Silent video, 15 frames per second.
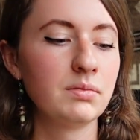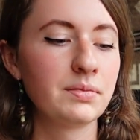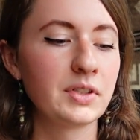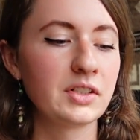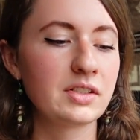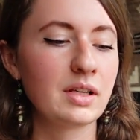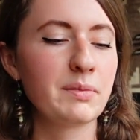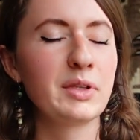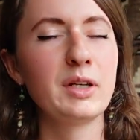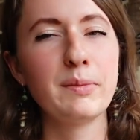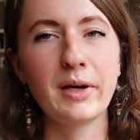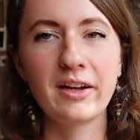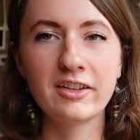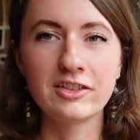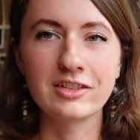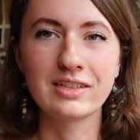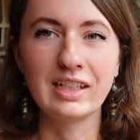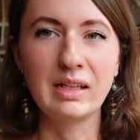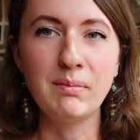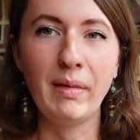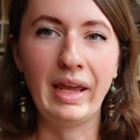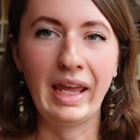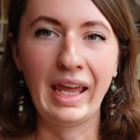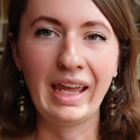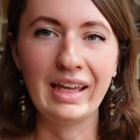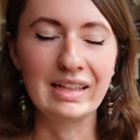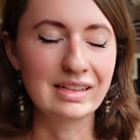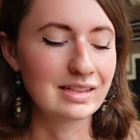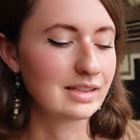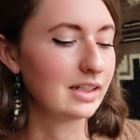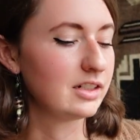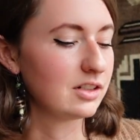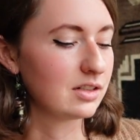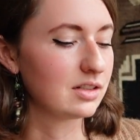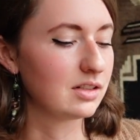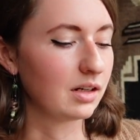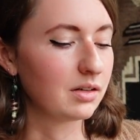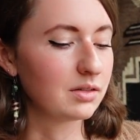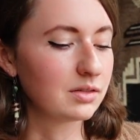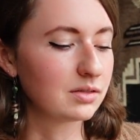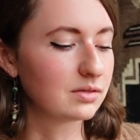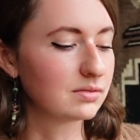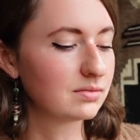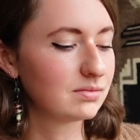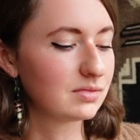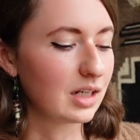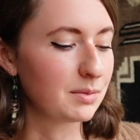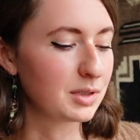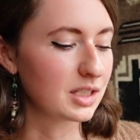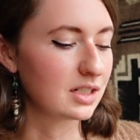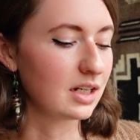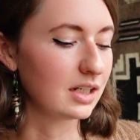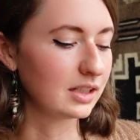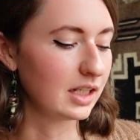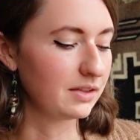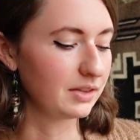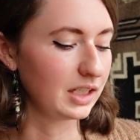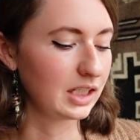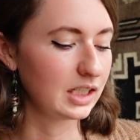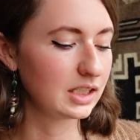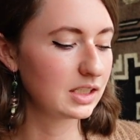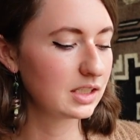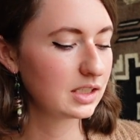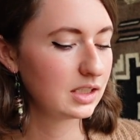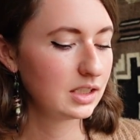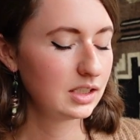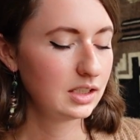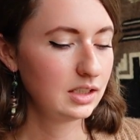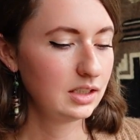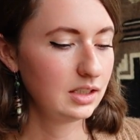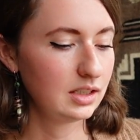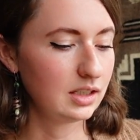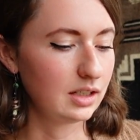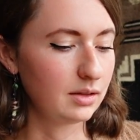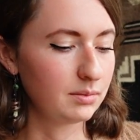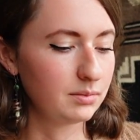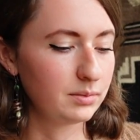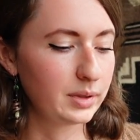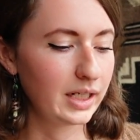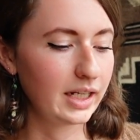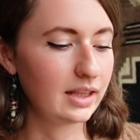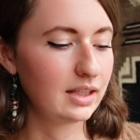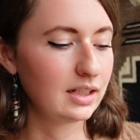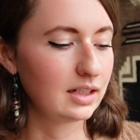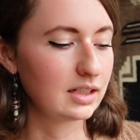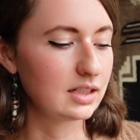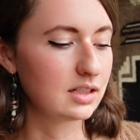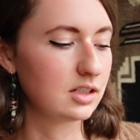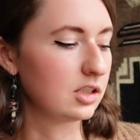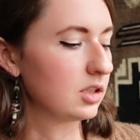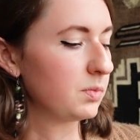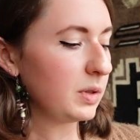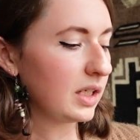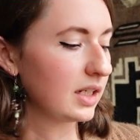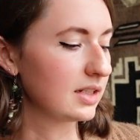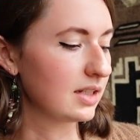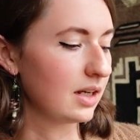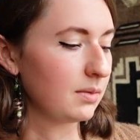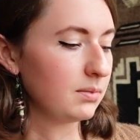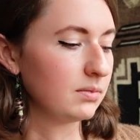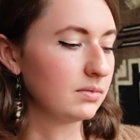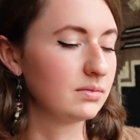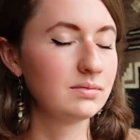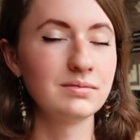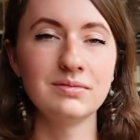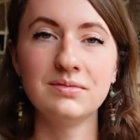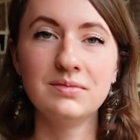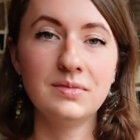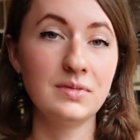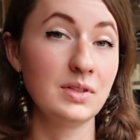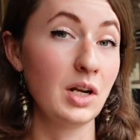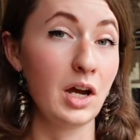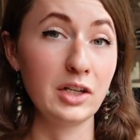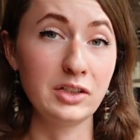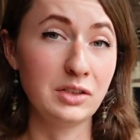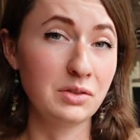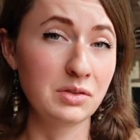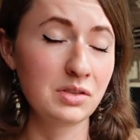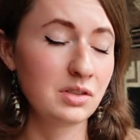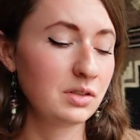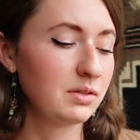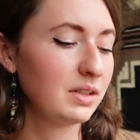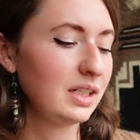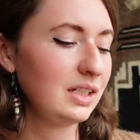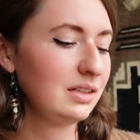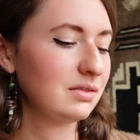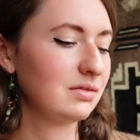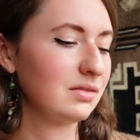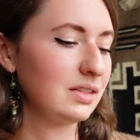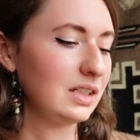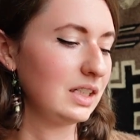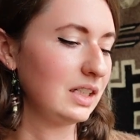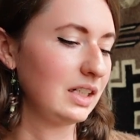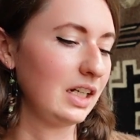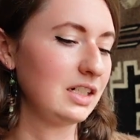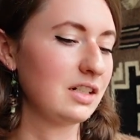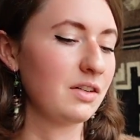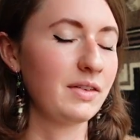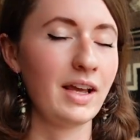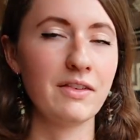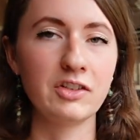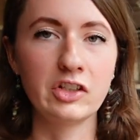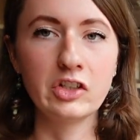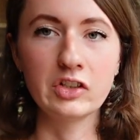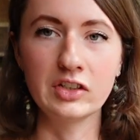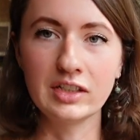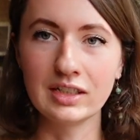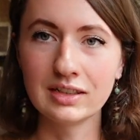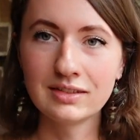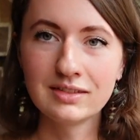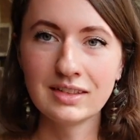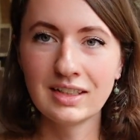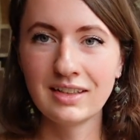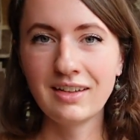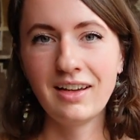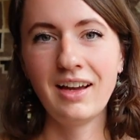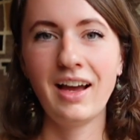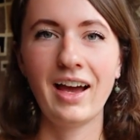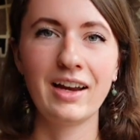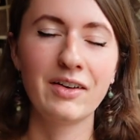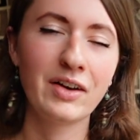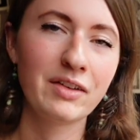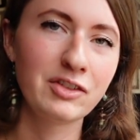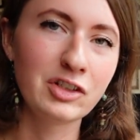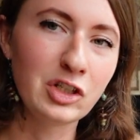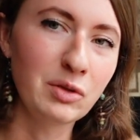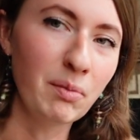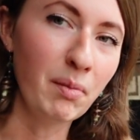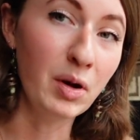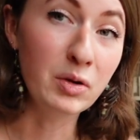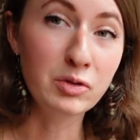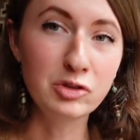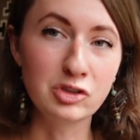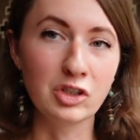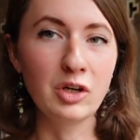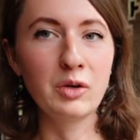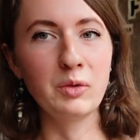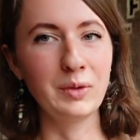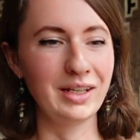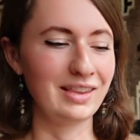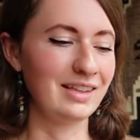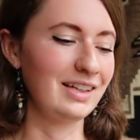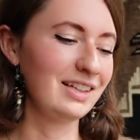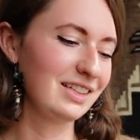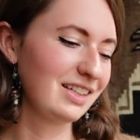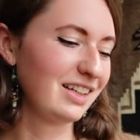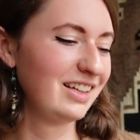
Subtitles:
There's something about it just in my hands. I'm just not loving it. But I think it's just because I'm not used to it and I don't have a good mojo with it.